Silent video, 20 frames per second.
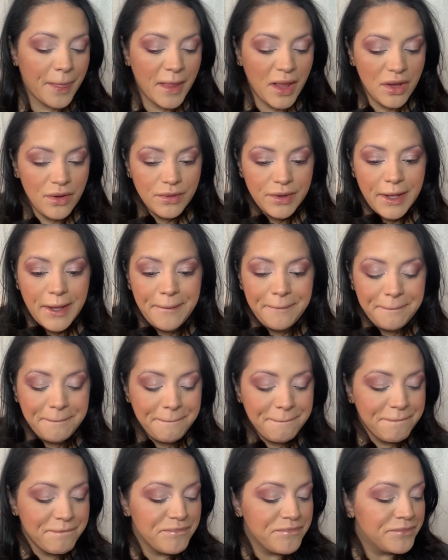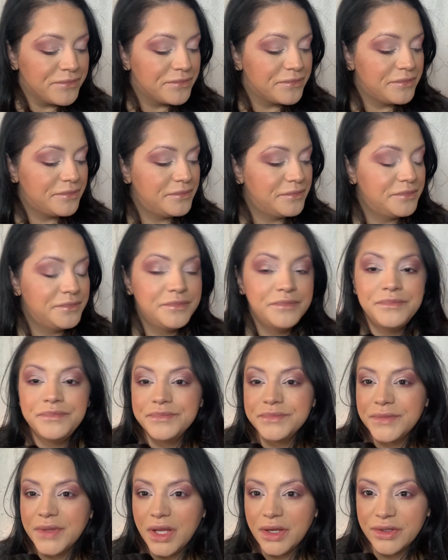Okay.
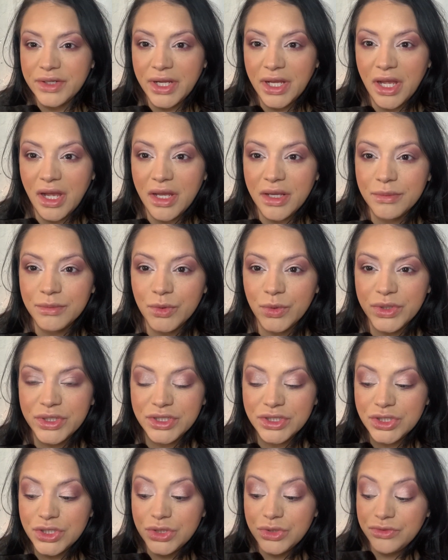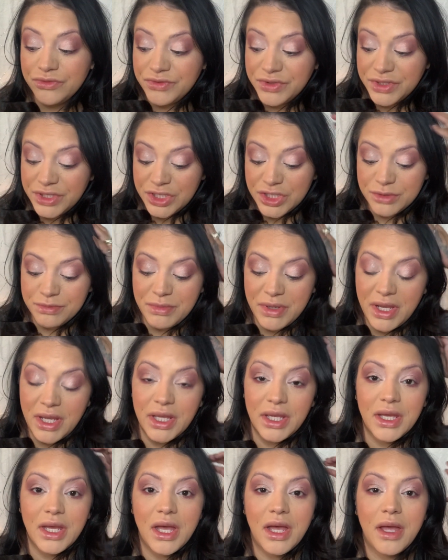All right, I'm going to finish
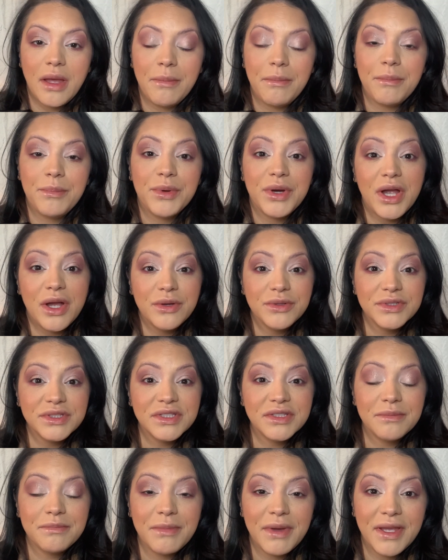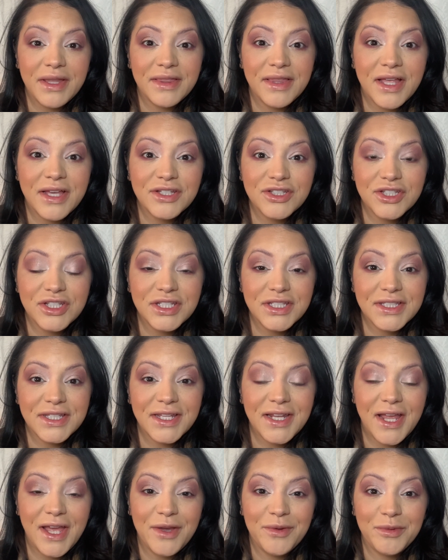my brows, my lashes,
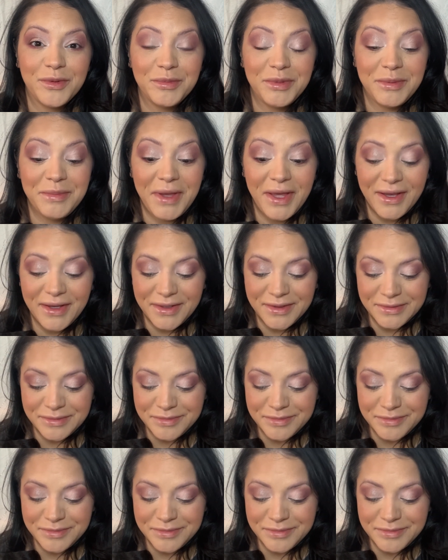and I will be back.